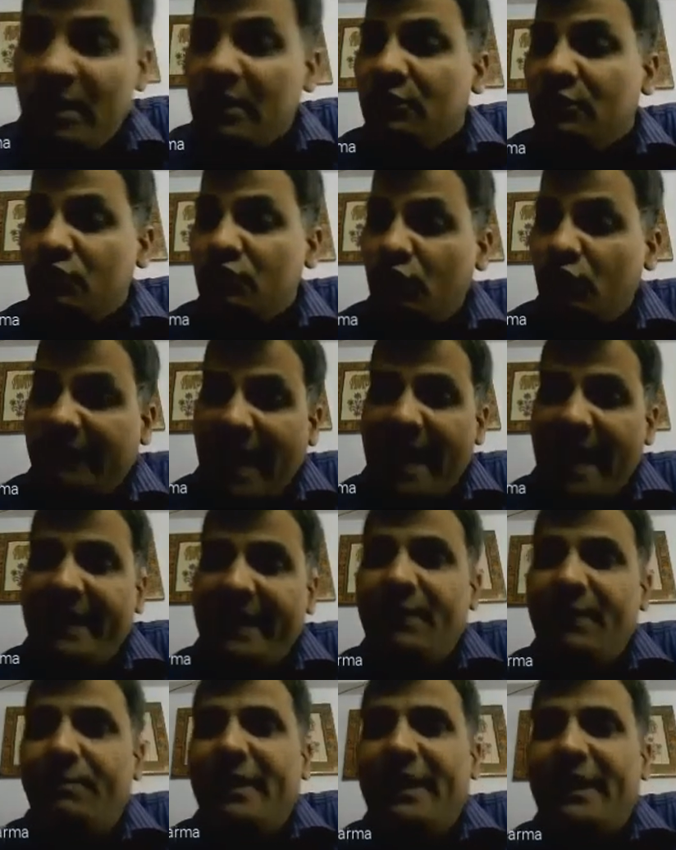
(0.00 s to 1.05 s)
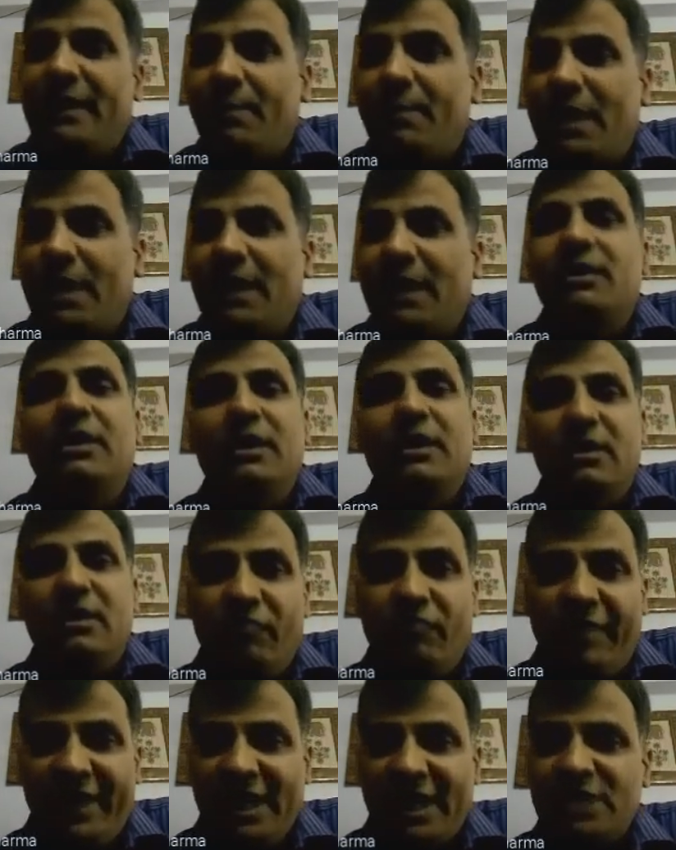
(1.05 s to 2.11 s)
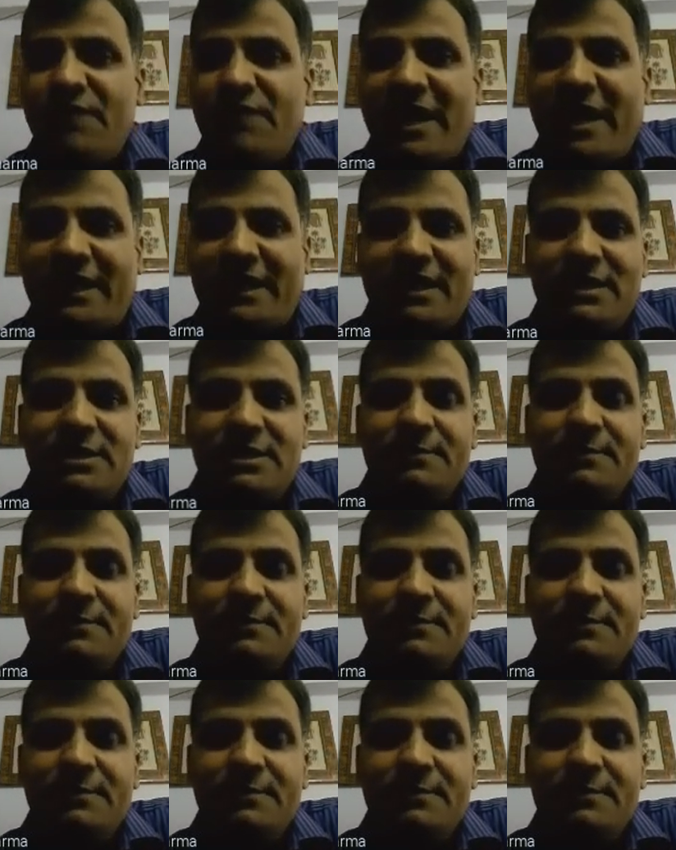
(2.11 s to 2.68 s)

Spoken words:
So that depend upon various factors,